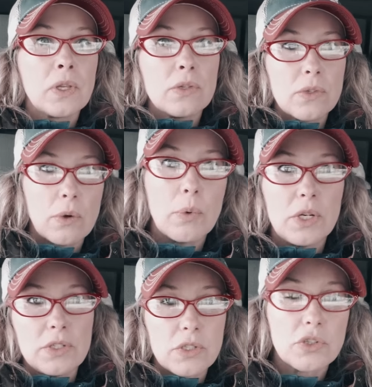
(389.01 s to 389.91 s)
So I
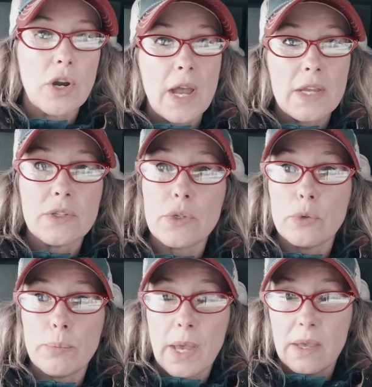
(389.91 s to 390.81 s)
wanted to try
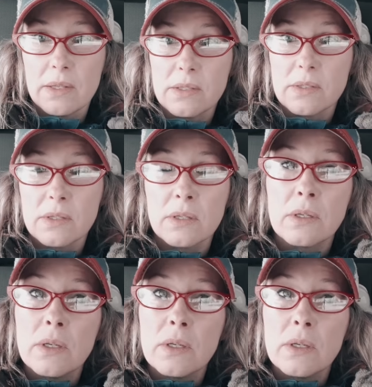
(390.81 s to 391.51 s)
two beds